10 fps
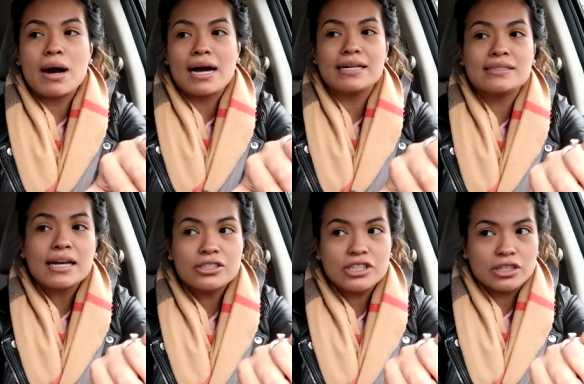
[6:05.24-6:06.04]
my
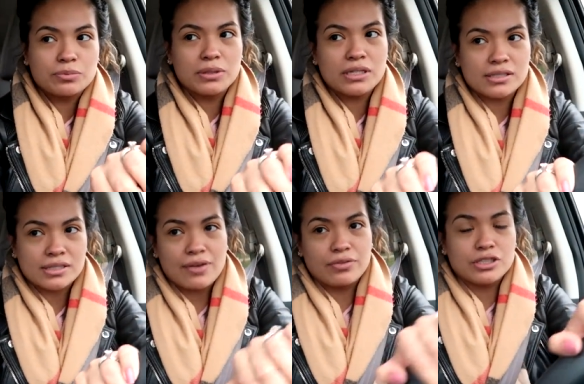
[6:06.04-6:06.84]
second channel Blondness
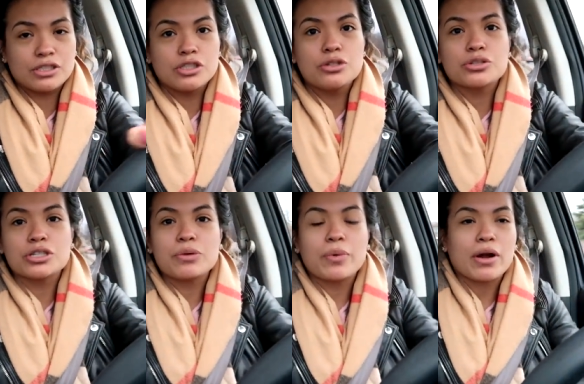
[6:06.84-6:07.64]
Life which is
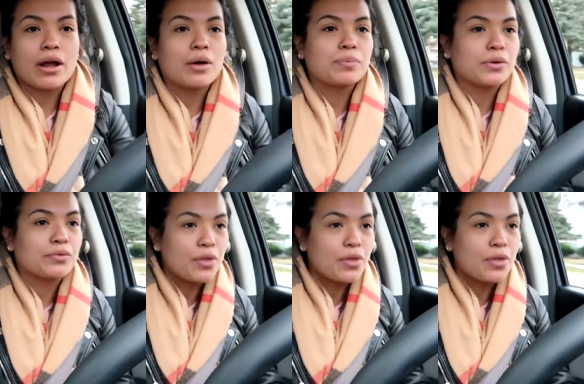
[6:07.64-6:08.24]
usually where I upload